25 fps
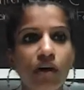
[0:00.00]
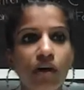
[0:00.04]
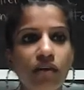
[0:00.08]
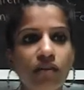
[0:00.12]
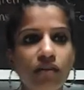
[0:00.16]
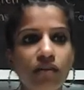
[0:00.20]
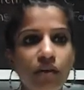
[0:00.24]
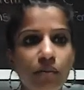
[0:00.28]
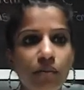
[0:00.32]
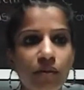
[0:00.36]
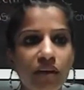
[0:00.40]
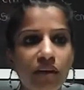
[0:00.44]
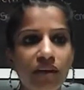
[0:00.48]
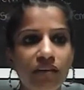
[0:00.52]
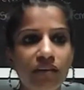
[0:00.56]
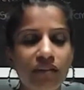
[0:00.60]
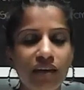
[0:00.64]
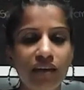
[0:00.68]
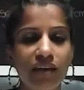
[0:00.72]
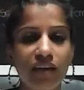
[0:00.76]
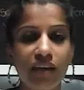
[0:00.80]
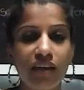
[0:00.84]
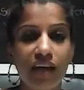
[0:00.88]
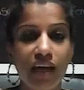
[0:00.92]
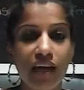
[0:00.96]
somebody
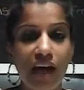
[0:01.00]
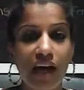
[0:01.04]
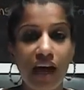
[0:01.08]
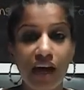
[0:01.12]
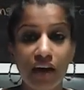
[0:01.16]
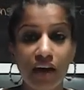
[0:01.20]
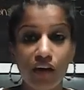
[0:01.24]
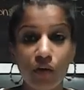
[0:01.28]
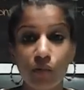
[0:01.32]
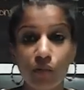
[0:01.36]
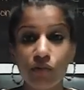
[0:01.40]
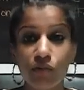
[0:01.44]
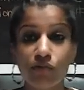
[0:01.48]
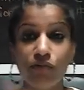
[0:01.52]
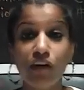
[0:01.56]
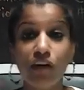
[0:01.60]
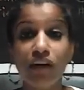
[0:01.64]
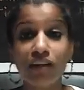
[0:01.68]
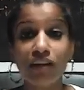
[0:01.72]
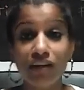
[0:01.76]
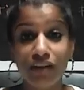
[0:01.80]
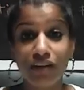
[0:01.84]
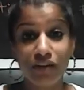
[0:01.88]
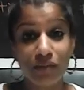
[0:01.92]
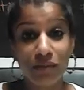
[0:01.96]
said their anger was
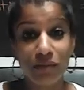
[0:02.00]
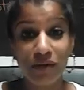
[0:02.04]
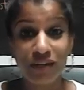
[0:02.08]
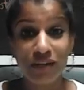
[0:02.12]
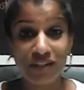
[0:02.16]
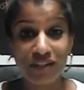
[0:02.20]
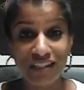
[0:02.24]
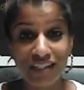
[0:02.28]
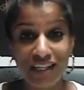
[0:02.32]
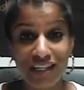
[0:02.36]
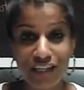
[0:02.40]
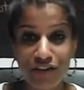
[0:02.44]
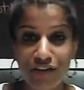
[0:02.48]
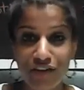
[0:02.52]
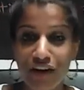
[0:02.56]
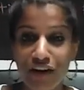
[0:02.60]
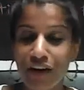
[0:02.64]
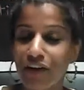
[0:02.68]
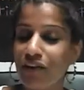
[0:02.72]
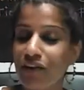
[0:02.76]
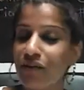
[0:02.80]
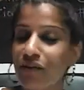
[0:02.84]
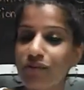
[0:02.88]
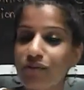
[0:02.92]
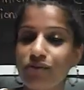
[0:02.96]
red, another person said their
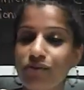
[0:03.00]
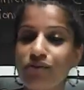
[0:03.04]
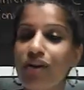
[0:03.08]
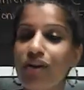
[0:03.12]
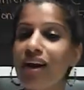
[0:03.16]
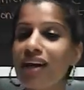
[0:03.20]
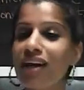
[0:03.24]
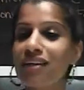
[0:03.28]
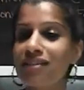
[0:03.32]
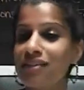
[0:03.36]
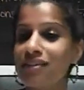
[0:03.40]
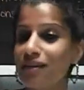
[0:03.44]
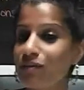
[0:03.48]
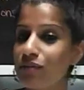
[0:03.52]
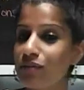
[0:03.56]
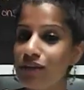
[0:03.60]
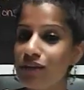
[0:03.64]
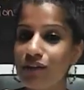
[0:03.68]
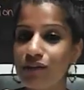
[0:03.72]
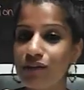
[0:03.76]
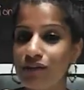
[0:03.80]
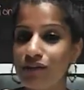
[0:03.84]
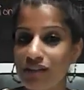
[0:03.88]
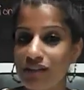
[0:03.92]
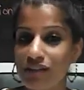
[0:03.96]
anger was red, somebody
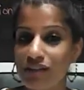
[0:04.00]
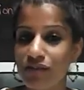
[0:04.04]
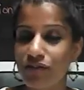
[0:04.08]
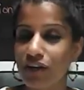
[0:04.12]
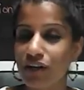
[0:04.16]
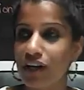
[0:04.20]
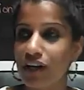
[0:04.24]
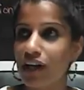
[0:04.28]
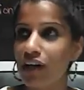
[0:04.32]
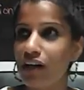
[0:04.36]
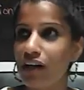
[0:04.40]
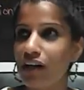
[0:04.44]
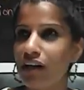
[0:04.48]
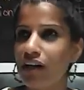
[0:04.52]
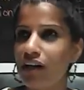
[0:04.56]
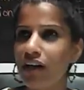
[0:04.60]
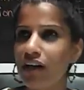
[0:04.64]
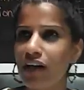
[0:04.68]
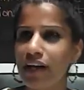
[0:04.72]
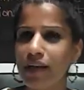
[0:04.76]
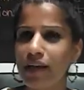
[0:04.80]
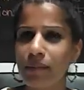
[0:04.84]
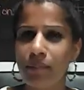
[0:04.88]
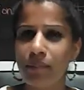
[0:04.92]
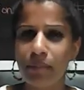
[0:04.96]
used a different color
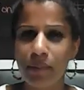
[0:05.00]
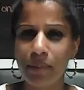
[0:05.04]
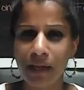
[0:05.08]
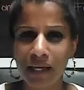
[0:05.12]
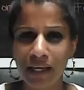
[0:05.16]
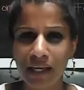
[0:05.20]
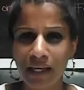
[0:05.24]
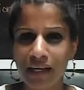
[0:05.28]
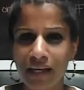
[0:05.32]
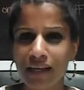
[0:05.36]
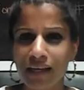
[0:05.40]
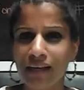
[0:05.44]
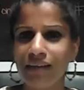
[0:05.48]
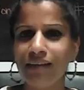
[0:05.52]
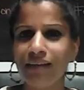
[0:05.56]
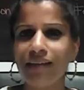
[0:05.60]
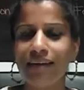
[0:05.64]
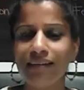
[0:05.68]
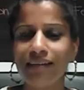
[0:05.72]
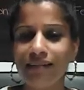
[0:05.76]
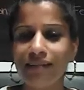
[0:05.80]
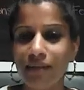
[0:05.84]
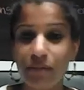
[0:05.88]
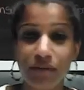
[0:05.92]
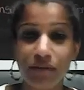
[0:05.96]
like pink, and
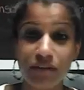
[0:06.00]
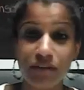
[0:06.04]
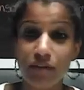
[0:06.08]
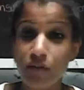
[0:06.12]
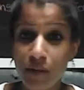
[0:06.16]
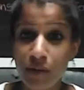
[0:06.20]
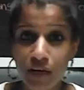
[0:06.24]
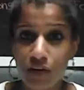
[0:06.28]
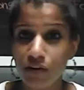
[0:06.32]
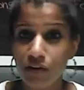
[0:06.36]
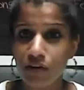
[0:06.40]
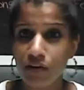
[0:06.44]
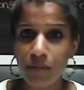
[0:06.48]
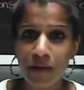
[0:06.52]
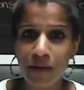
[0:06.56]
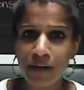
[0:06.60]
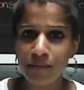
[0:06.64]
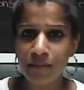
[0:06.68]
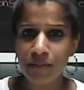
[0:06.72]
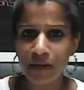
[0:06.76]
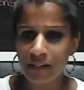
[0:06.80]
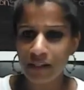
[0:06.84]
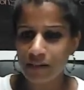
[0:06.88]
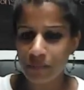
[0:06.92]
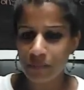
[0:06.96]
then somebody said, oh my God,
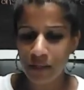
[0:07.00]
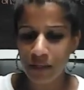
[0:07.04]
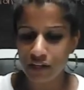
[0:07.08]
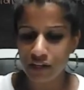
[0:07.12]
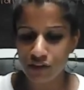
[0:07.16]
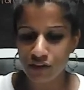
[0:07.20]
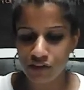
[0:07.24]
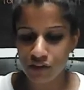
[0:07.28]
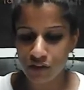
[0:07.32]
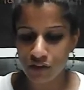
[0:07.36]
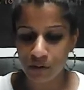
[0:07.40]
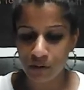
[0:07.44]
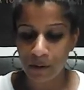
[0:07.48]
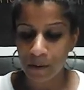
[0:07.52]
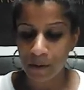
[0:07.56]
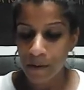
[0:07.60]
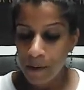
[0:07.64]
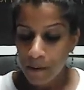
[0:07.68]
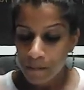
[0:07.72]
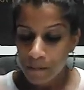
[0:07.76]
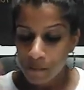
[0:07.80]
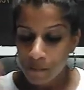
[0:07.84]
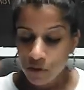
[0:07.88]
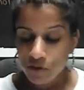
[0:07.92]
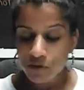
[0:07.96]
mine's pink too.
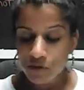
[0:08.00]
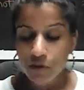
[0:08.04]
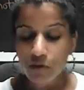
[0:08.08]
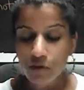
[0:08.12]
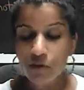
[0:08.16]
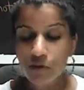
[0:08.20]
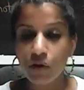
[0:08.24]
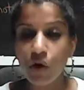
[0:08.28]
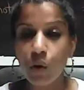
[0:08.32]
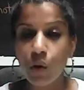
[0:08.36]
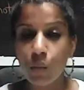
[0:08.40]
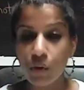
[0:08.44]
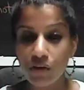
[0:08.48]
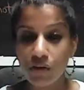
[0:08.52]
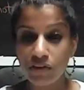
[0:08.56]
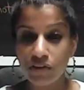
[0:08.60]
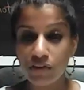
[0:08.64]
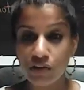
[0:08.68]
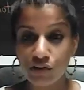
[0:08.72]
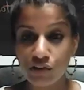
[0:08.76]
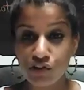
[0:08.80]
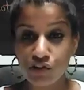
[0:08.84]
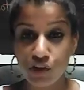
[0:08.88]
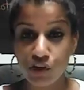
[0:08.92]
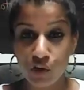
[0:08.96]
So what does
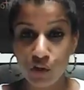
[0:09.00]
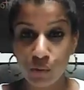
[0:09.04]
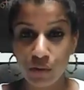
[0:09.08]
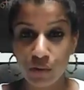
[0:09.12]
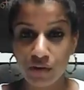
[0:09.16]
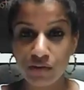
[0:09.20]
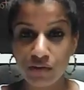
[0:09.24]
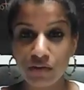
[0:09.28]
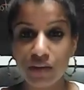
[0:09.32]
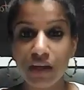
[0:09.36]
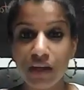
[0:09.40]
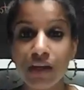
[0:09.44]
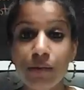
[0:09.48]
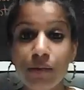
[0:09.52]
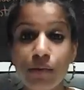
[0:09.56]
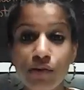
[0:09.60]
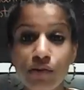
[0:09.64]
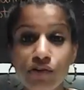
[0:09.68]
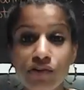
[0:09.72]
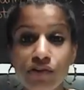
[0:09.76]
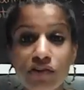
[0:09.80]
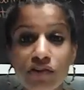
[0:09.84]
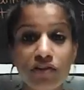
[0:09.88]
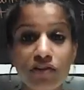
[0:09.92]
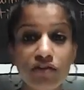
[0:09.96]
that show us? That
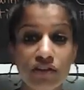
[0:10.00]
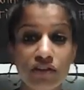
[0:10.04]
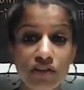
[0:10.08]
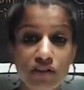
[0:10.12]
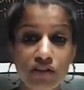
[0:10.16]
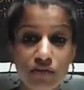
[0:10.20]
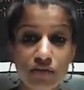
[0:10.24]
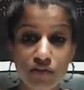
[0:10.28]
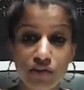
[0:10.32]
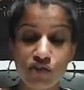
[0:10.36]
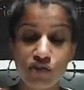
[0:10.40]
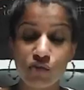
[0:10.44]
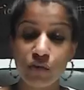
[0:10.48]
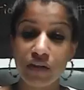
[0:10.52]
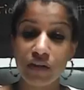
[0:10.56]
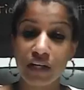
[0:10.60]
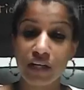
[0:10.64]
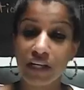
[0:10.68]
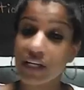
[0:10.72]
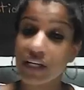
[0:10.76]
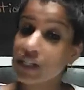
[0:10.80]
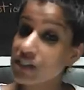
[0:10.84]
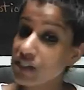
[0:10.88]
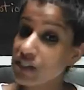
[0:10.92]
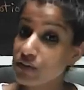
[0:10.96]
emotions are individual and
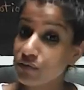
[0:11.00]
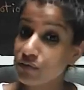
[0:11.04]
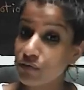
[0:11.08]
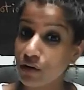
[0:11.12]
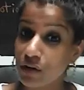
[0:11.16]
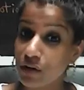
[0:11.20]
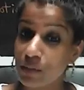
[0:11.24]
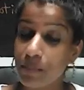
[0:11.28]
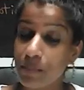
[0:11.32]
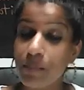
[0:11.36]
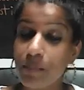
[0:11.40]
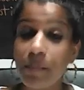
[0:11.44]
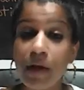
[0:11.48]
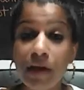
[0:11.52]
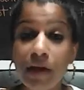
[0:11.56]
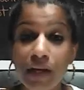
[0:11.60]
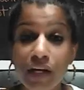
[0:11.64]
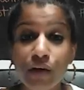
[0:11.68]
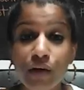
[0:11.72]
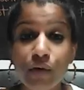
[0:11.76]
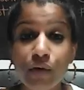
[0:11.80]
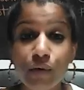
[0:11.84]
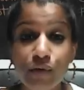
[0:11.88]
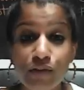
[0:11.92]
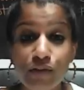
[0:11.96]
they are different, but
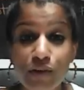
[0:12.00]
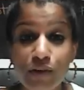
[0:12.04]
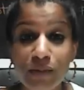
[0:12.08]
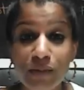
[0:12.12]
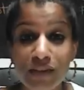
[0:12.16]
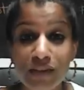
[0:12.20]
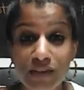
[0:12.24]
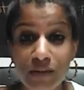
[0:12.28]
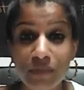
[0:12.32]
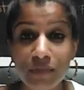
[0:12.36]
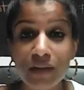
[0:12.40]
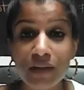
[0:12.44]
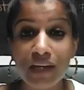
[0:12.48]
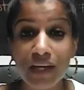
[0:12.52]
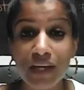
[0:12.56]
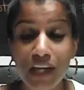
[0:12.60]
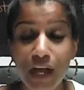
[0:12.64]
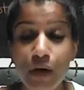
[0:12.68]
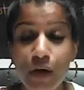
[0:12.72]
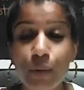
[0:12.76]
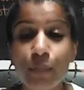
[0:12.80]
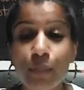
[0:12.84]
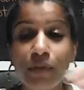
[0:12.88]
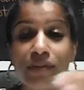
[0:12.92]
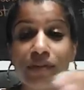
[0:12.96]
it could also be something that can
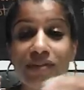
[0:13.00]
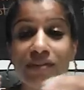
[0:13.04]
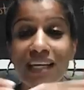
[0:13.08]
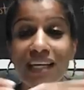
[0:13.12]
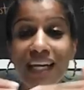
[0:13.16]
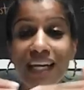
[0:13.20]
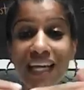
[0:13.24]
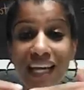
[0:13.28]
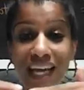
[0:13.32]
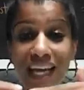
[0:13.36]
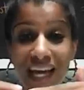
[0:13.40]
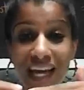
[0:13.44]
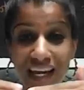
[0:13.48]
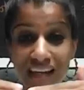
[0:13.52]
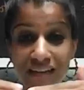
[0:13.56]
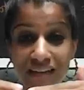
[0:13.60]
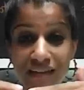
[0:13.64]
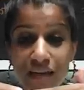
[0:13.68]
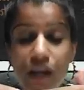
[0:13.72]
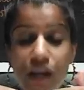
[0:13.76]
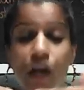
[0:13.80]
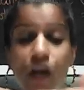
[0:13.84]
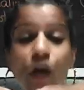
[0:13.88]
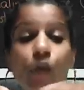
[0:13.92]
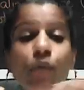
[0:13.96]
help us connect,
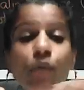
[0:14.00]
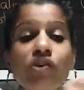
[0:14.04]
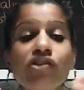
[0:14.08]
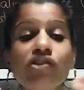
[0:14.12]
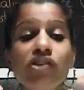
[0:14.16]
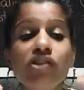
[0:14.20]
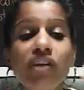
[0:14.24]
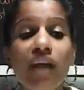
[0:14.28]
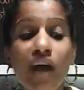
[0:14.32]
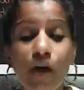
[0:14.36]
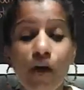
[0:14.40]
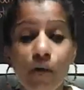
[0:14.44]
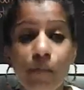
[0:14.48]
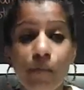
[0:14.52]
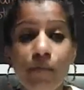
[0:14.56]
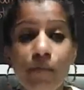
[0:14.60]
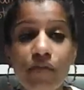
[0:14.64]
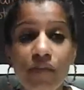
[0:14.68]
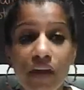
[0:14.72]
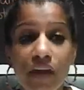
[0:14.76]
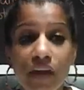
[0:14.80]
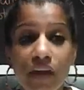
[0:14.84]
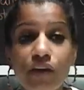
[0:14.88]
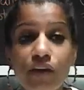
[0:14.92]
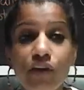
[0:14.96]
which can help
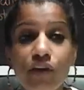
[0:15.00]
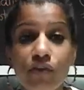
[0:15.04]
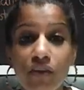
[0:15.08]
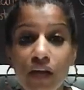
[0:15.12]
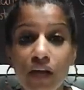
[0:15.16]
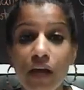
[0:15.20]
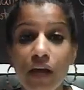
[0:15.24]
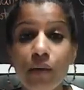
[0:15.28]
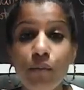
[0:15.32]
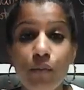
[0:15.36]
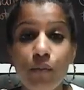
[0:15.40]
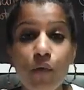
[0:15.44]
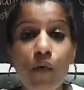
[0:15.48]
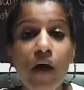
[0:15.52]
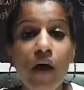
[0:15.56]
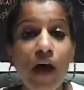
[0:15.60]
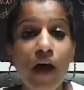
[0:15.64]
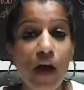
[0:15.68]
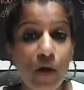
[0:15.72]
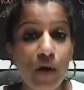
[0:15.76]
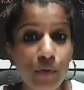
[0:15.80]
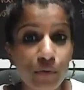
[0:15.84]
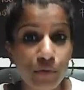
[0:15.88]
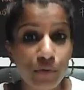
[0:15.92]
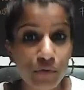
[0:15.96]
then create more
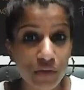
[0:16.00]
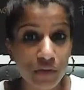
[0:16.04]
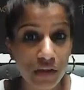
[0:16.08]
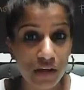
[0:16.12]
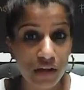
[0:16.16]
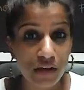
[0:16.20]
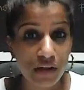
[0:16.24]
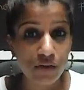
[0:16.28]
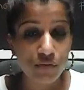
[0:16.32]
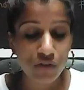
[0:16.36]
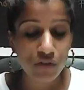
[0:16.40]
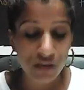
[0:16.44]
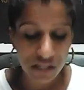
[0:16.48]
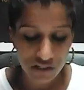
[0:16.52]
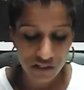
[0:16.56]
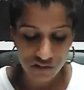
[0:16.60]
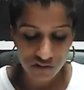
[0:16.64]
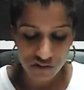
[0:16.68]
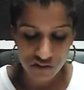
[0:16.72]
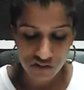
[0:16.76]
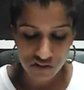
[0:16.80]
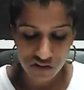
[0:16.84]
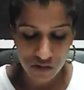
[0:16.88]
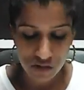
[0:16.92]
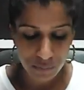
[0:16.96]
healthy
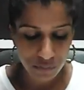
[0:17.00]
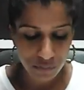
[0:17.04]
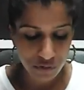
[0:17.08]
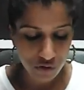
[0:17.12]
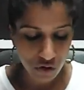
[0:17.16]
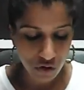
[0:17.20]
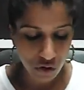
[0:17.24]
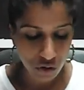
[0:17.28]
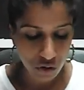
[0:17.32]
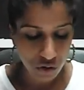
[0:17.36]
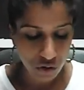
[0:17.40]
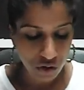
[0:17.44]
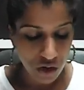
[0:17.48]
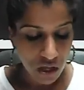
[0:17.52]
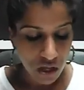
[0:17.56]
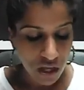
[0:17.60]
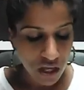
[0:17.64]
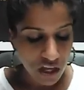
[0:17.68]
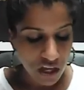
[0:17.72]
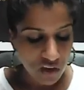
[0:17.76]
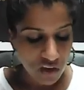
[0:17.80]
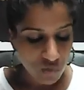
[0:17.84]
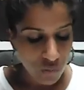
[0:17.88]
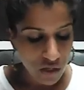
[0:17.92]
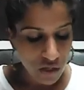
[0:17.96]
relationships. So
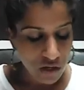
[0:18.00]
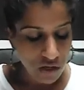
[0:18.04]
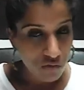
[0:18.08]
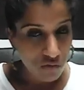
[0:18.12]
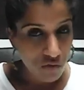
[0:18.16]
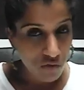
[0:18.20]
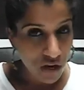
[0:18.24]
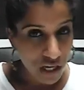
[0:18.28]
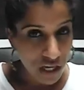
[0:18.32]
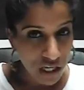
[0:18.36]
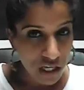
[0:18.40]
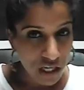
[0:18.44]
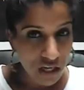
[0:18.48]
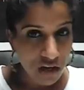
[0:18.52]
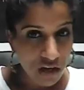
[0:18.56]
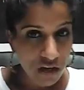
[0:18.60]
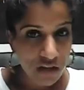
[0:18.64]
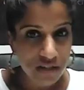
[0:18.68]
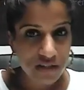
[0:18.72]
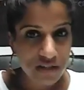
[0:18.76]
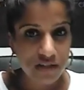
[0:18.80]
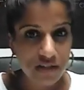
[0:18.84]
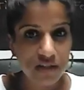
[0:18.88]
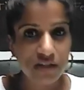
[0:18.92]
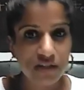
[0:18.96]
if we can
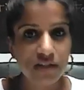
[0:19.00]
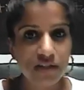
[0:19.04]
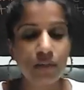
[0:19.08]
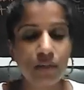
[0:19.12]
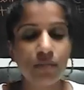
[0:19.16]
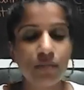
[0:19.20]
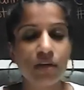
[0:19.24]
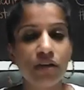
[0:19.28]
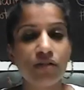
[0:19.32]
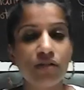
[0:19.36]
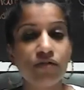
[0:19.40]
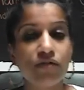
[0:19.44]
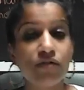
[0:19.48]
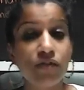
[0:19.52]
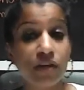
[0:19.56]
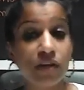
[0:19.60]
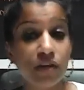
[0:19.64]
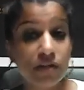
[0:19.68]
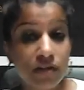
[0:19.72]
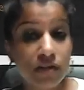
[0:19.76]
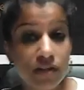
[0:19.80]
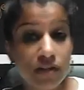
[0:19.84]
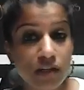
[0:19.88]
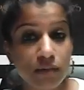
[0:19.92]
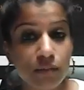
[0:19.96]
recognize that somebody
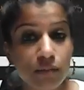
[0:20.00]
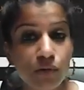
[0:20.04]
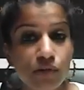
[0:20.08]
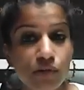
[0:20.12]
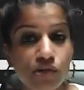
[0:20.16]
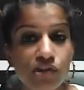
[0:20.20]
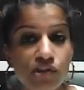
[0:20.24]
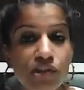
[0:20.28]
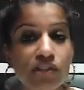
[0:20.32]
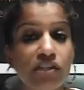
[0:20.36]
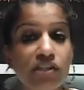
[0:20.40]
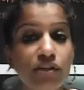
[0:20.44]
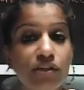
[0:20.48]
feels an emotion